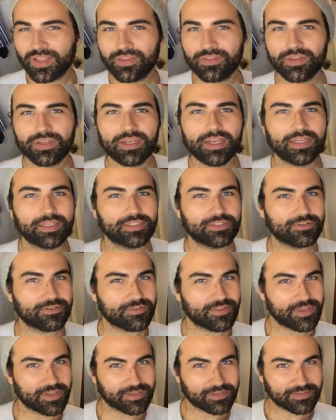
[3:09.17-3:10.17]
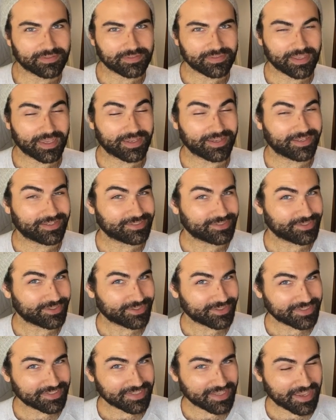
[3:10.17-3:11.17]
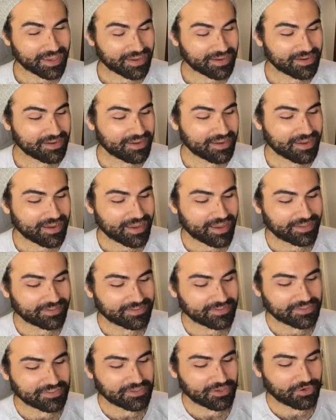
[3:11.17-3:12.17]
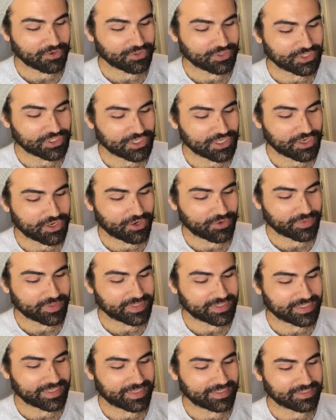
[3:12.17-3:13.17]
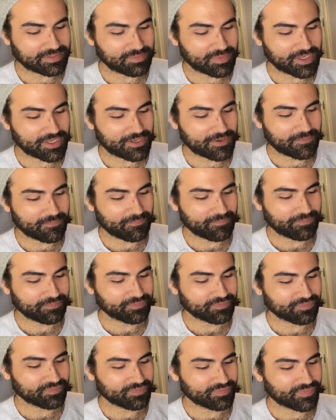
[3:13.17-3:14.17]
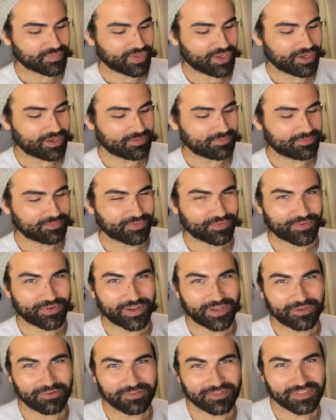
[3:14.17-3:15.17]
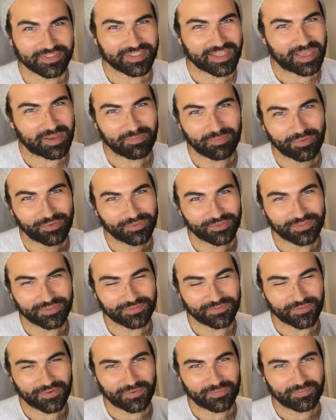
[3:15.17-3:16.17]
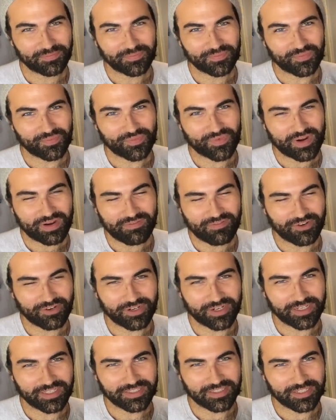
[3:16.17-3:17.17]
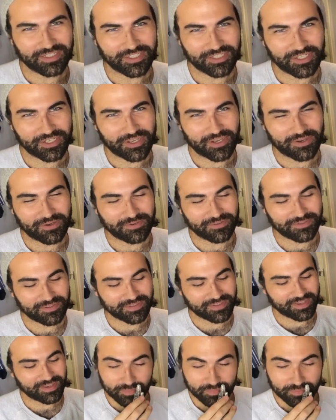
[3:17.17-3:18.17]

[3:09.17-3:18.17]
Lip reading: the nicer things, I guess you could say. And so she always gets me fragrance samples from wherever it is that she goes.